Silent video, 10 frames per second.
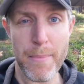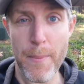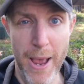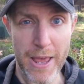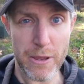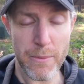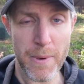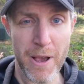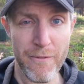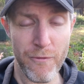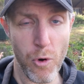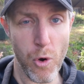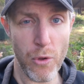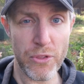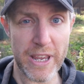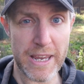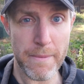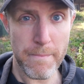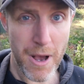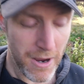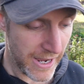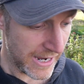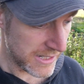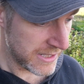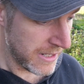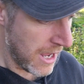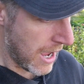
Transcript: prepare them for the market.